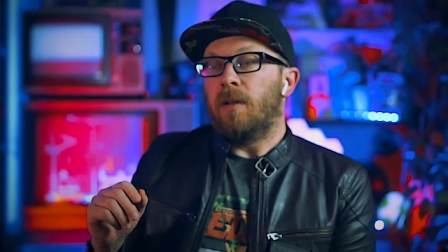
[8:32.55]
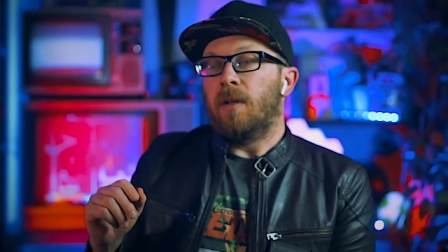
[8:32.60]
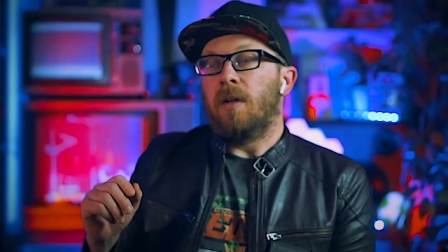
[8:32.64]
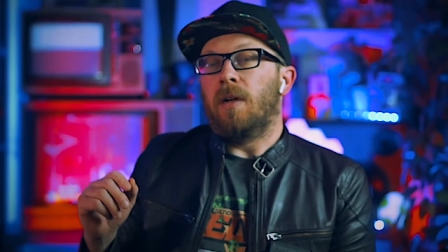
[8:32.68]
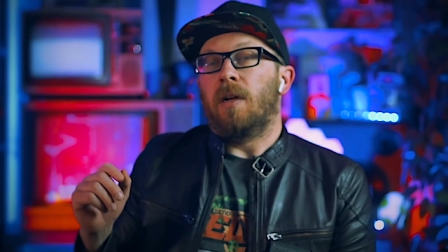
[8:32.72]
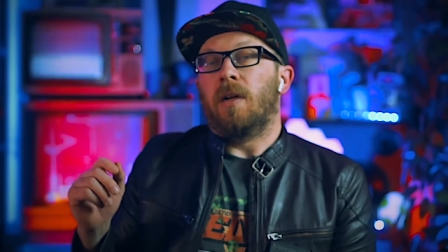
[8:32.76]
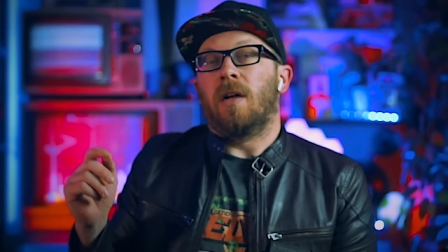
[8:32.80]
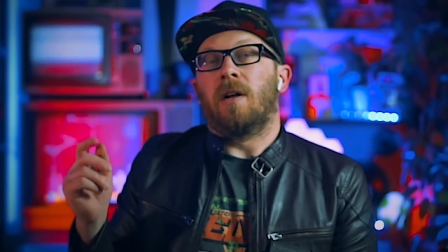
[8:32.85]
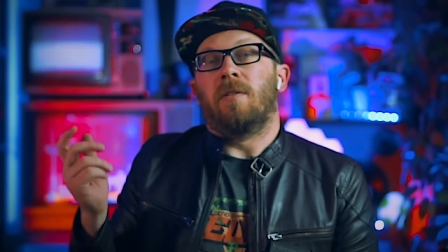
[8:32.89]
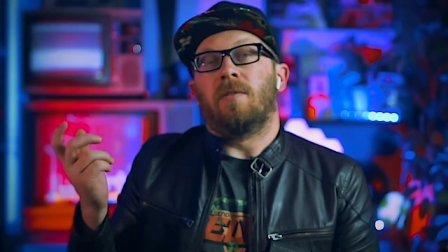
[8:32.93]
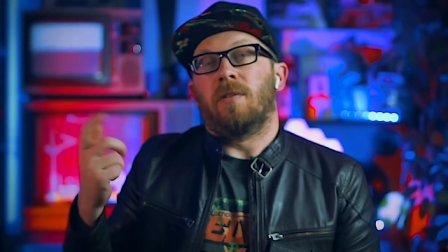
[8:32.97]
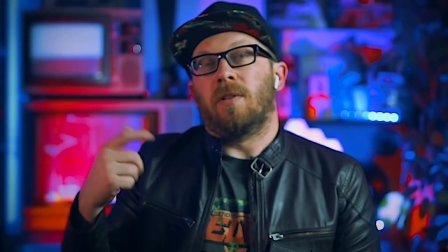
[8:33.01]
Uh,
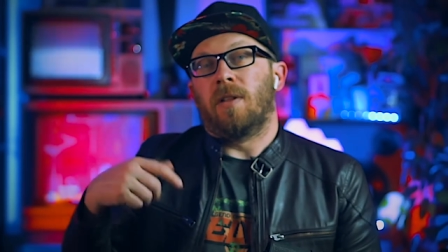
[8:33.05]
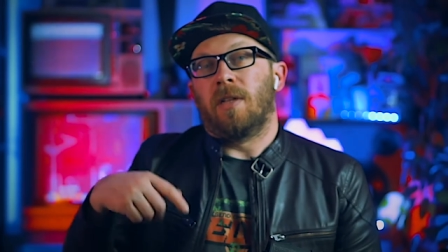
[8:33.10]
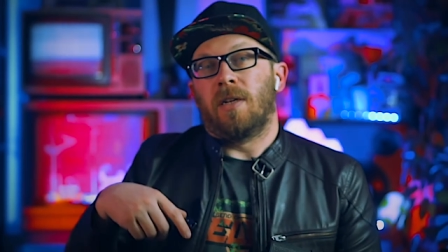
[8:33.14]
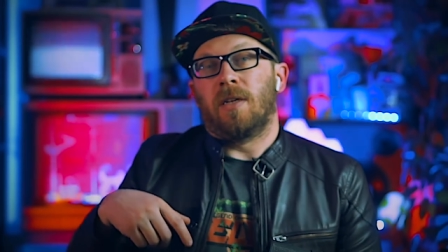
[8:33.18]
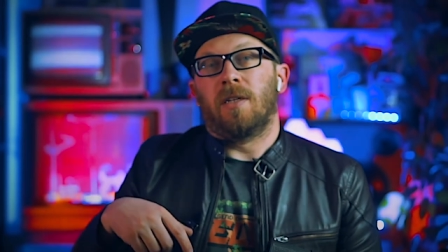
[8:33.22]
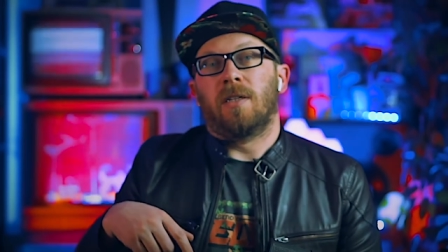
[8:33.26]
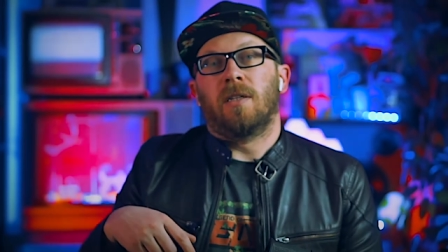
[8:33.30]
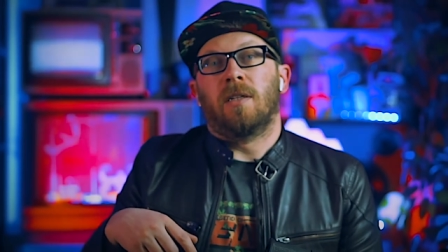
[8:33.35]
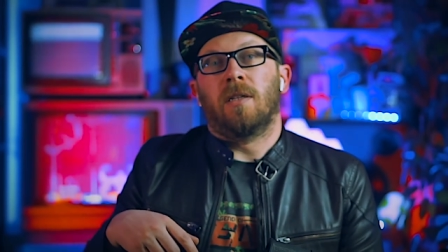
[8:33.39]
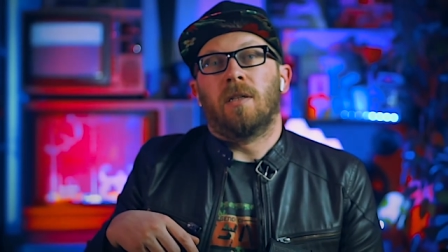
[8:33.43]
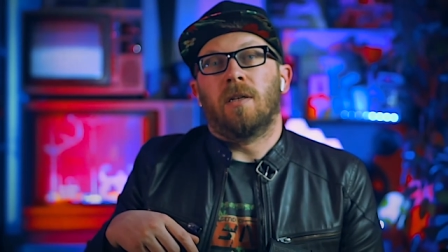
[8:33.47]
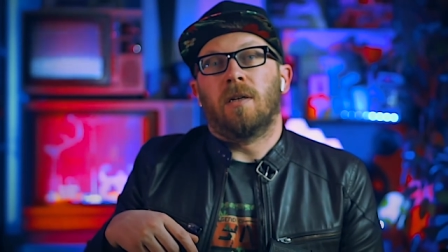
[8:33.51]
I'll have a
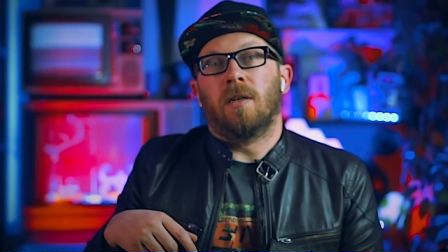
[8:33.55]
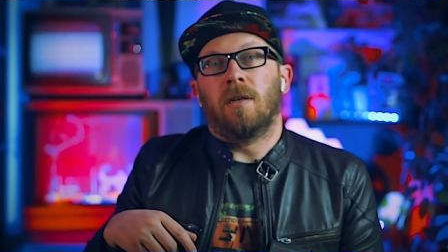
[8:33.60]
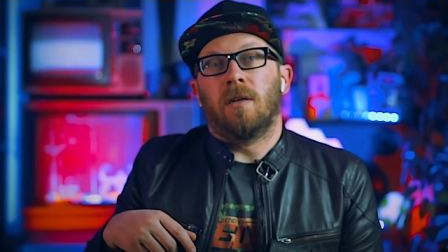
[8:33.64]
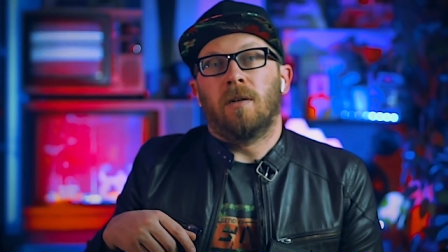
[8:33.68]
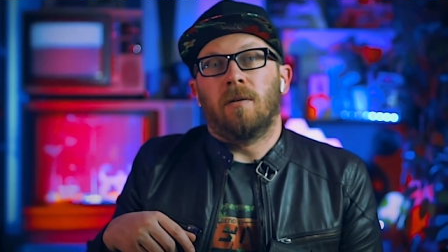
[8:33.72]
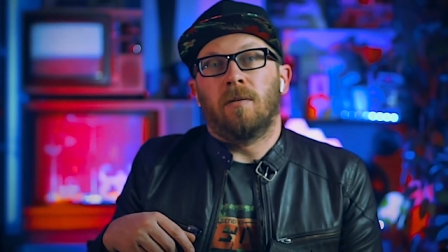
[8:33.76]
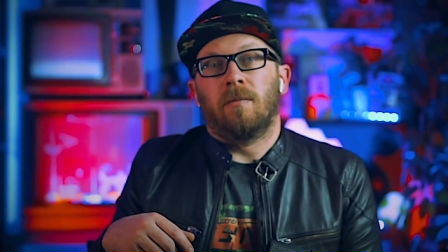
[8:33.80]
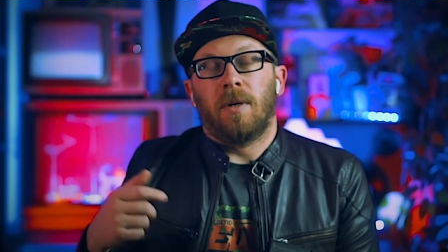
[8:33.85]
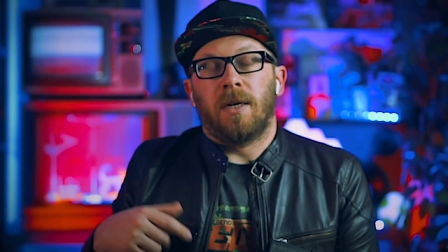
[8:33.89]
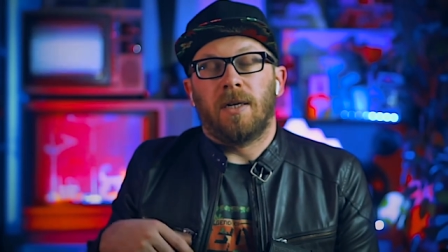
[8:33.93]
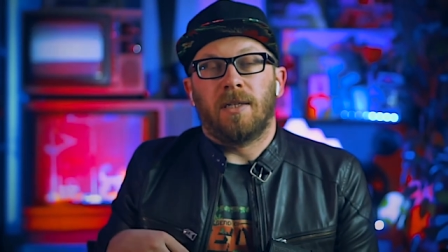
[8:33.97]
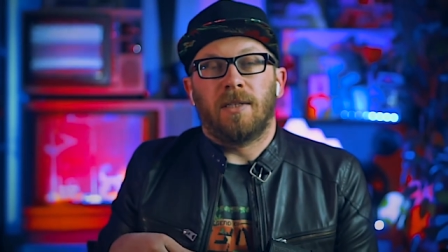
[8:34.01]
link to
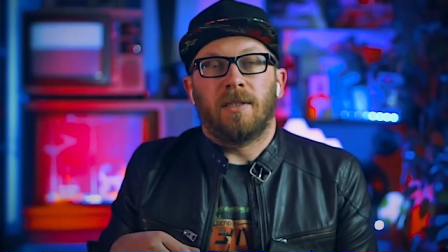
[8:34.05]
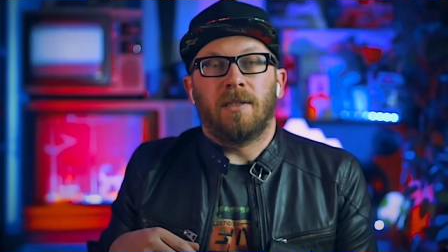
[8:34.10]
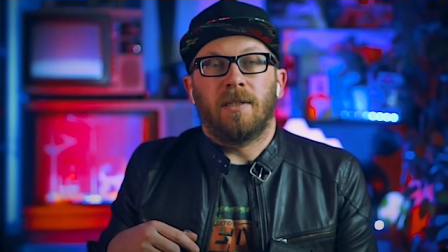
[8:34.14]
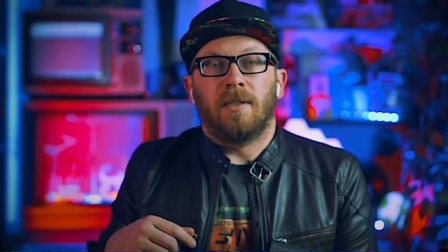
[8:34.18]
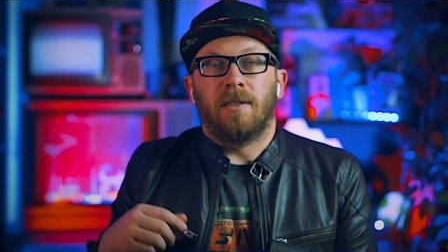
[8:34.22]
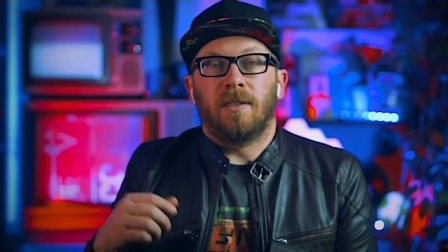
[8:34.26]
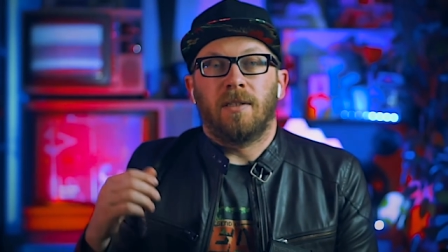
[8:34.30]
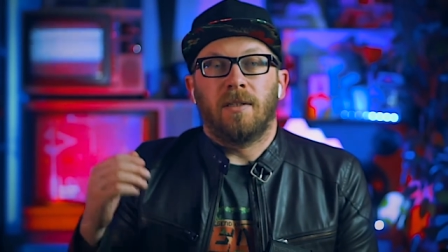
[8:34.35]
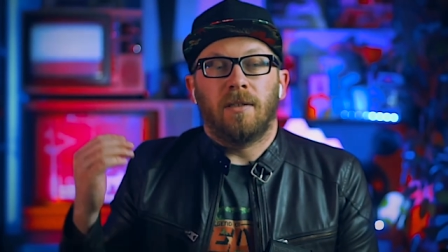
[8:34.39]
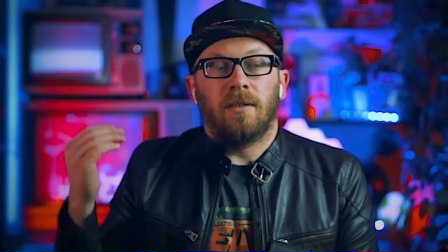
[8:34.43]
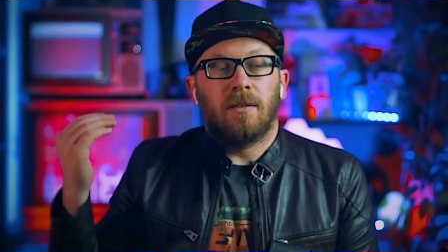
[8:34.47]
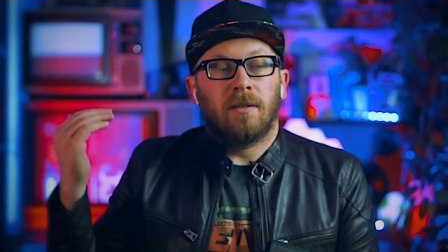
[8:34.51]
the
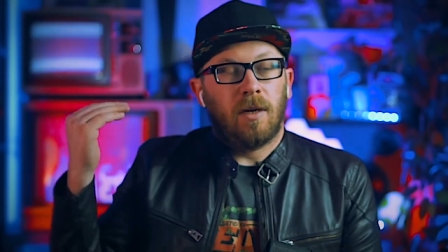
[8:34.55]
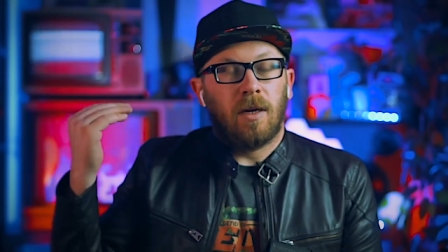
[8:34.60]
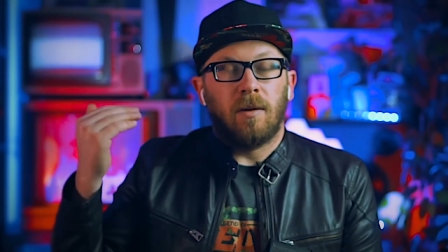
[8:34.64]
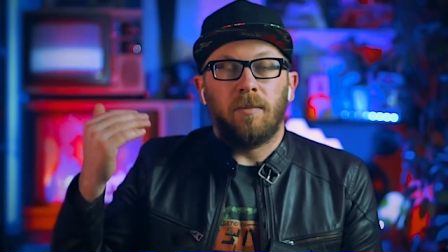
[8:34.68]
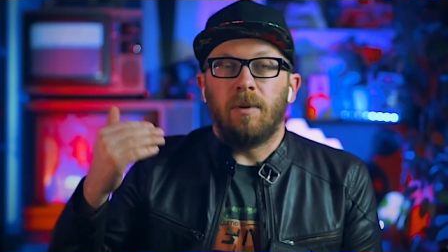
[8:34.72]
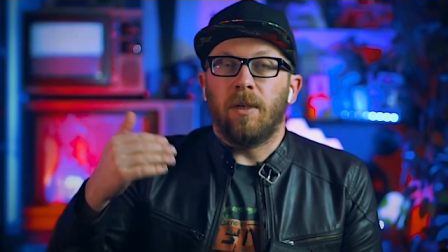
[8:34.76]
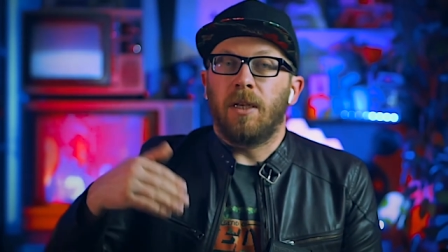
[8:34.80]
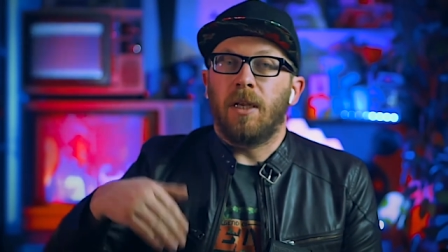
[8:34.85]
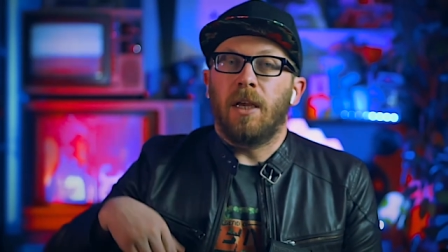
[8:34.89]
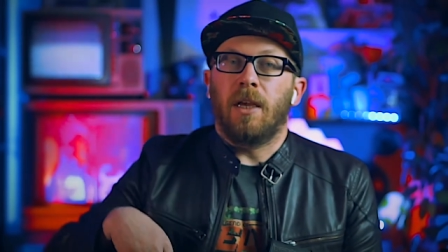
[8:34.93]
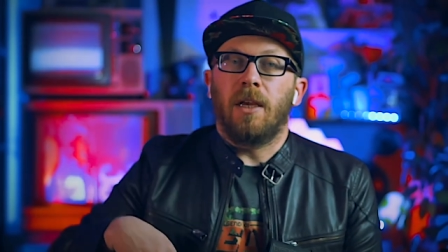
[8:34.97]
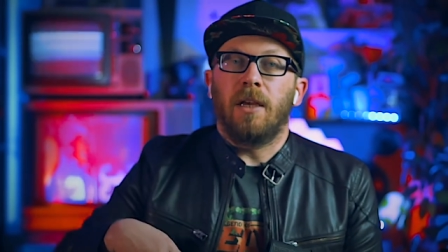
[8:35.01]
Pegasus
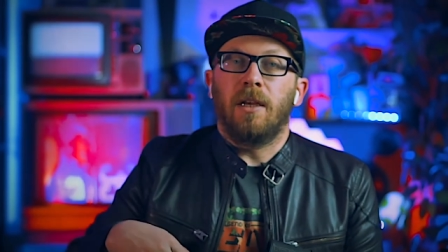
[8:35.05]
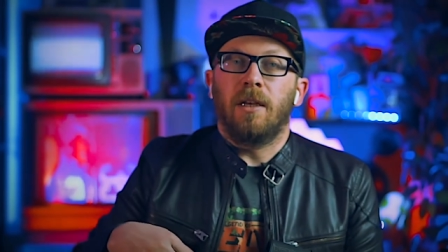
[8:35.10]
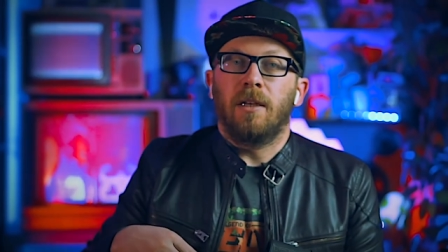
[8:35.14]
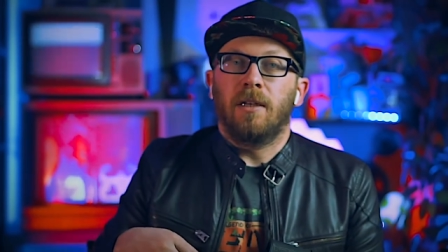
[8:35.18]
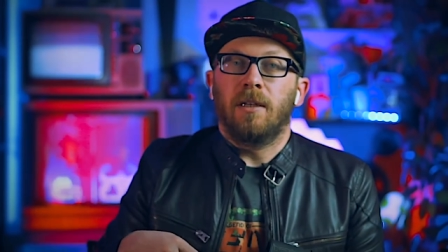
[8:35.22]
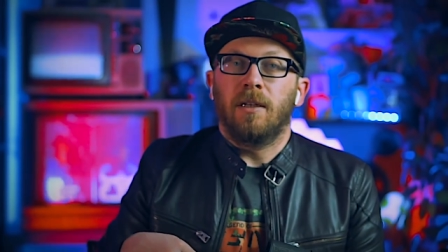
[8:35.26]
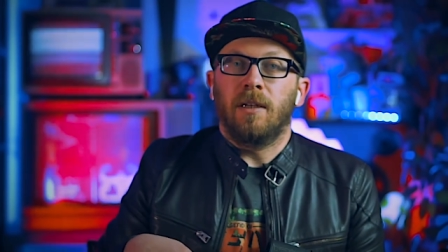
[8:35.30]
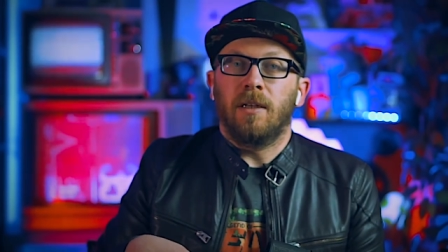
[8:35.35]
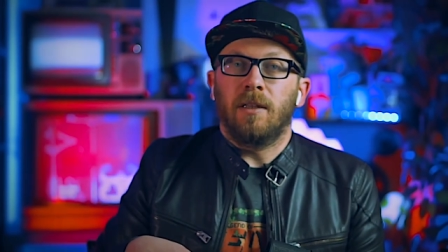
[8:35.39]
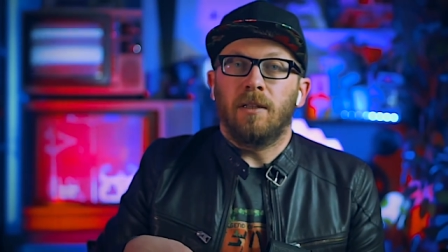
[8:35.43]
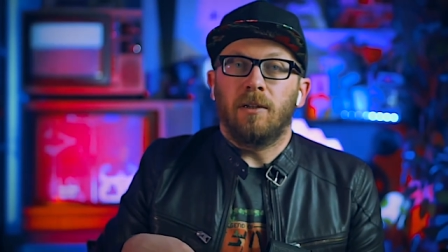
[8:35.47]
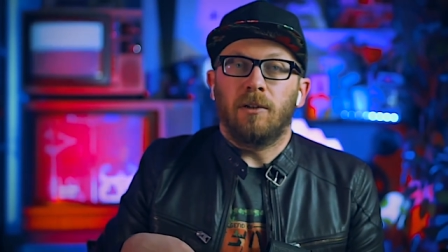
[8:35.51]

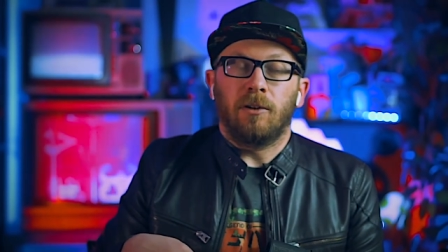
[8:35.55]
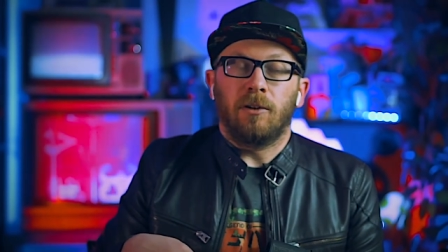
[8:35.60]
APK in the